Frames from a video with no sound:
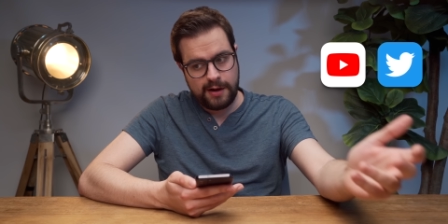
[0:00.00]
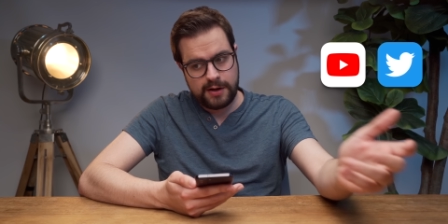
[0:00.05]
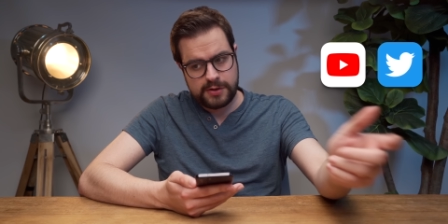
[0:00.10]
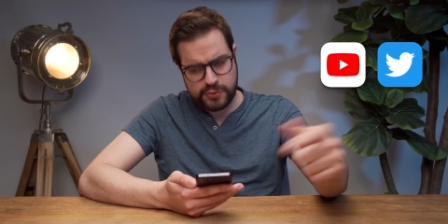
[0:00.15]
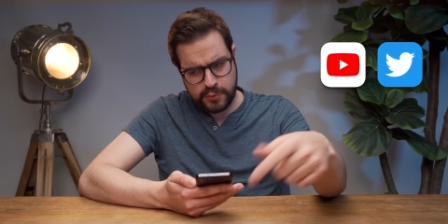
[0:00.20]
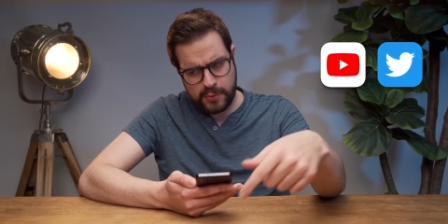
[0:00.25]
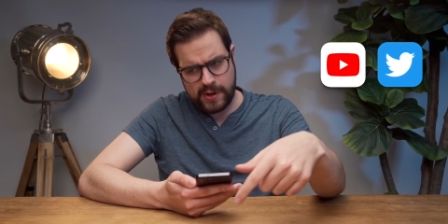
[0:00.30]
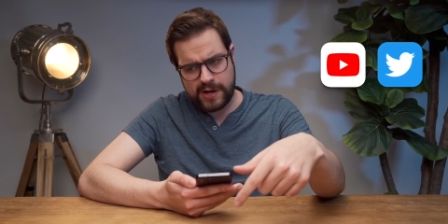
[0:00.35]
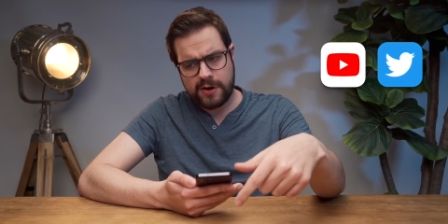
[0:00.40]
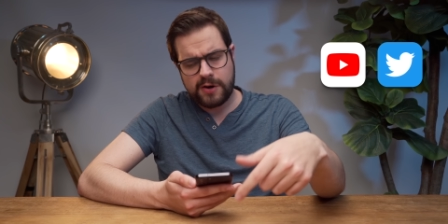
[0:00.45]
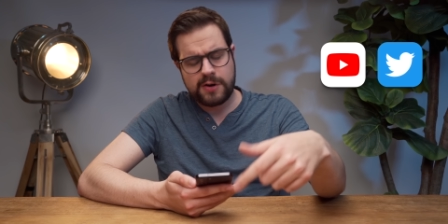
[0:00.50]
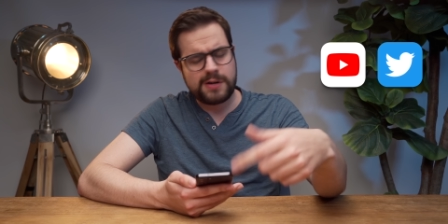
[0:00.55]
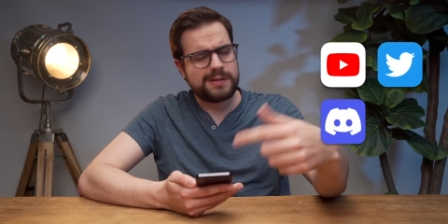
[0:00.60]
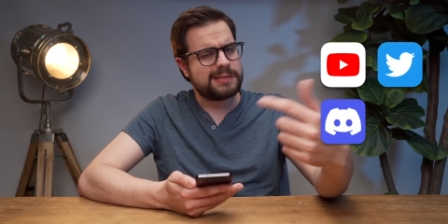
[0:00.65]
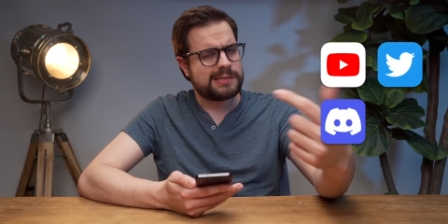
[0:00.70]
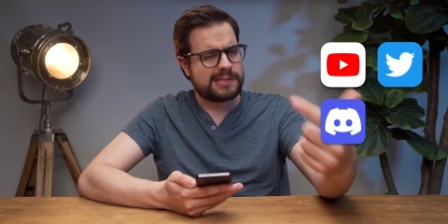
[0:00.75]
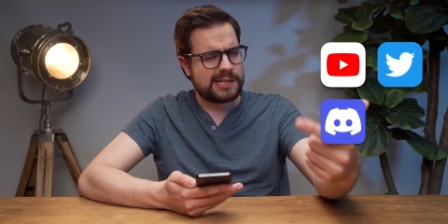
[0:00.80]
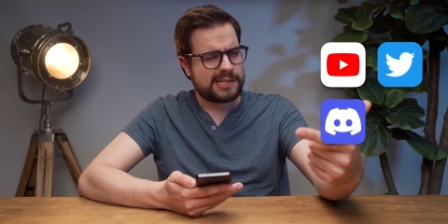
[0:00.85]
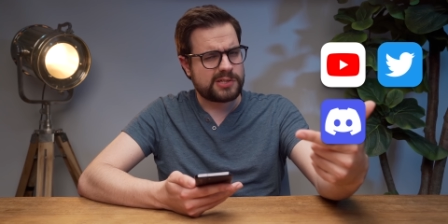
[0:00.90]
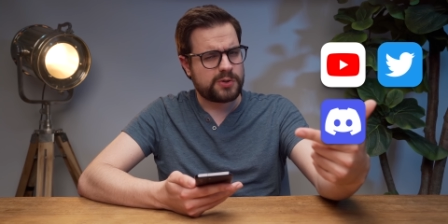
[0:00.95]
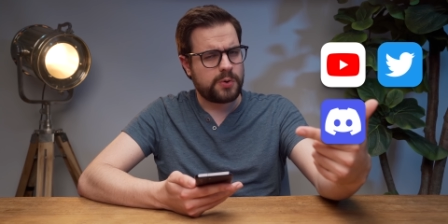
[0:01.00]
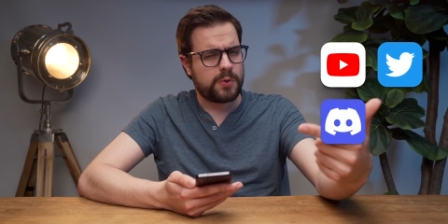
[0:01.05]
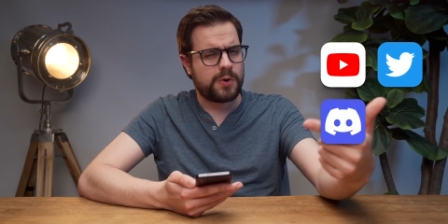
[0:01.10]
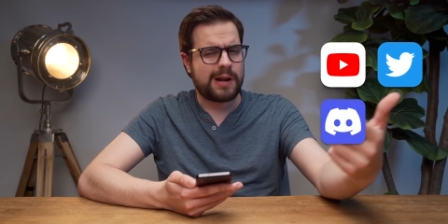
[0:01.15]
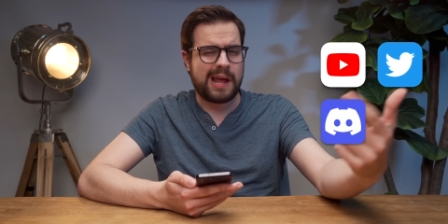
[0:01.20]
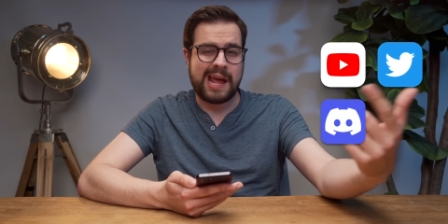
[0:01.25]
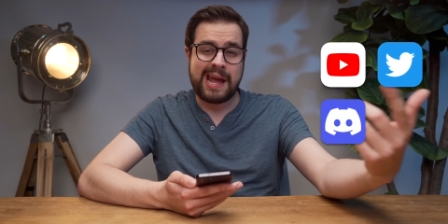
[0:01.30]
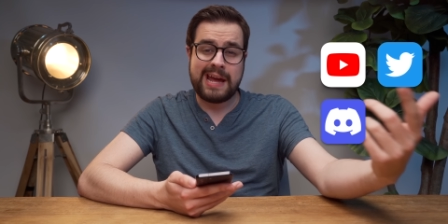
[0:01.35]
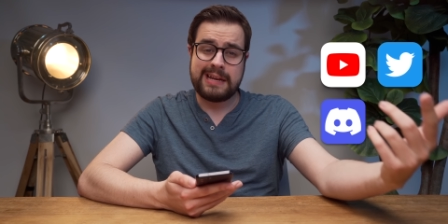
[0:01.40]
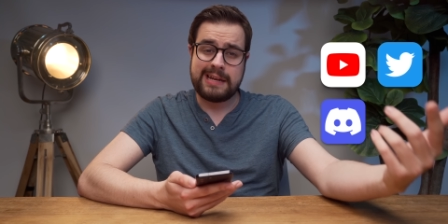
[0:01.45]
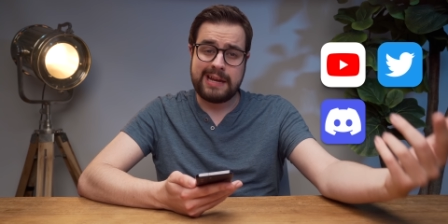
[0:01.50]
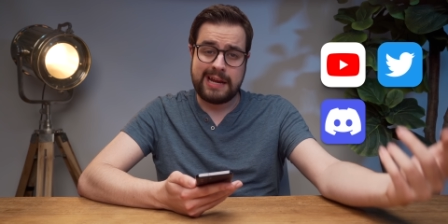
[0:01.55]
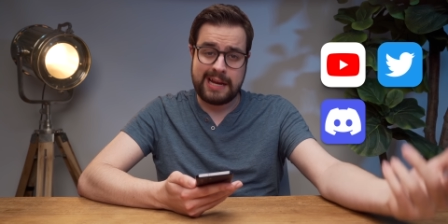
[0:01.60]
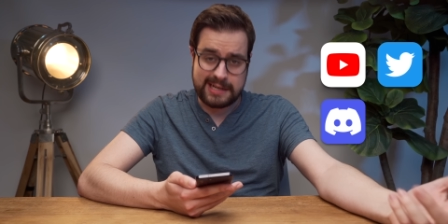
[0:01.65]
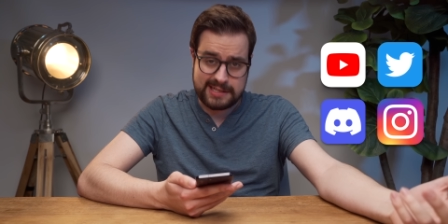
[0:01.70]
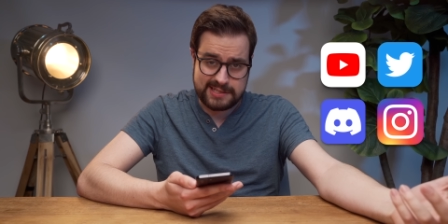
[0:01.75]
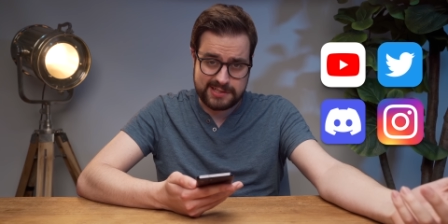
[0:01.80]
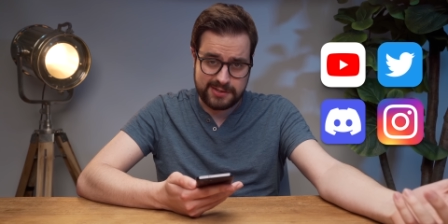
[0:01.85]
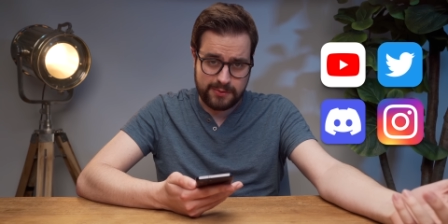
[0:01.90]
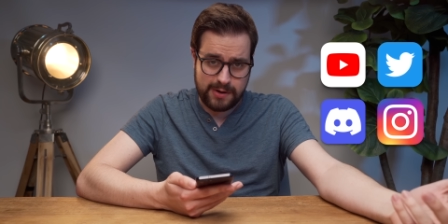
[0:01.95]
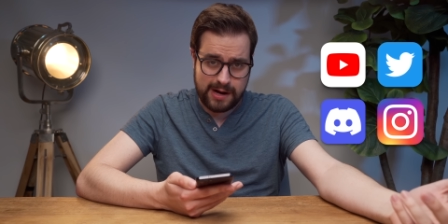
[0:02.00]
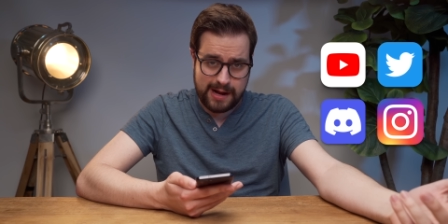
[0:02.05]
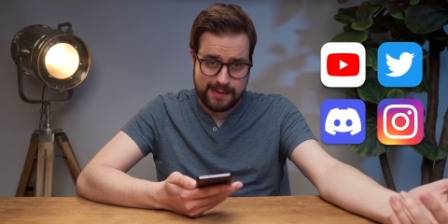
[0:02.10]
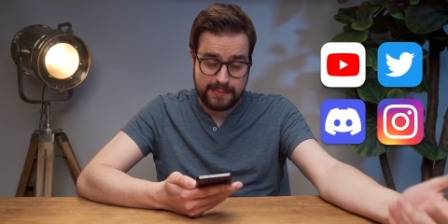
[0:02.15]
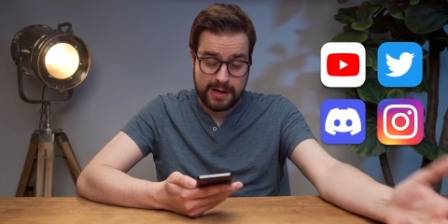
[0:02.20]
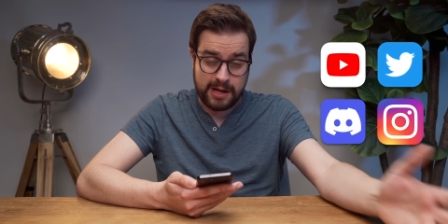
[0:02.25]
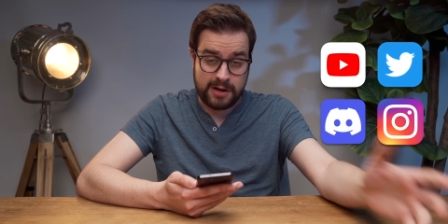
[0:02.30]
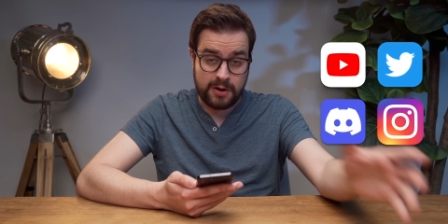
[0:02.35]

Twitter, Discord, and Instagram,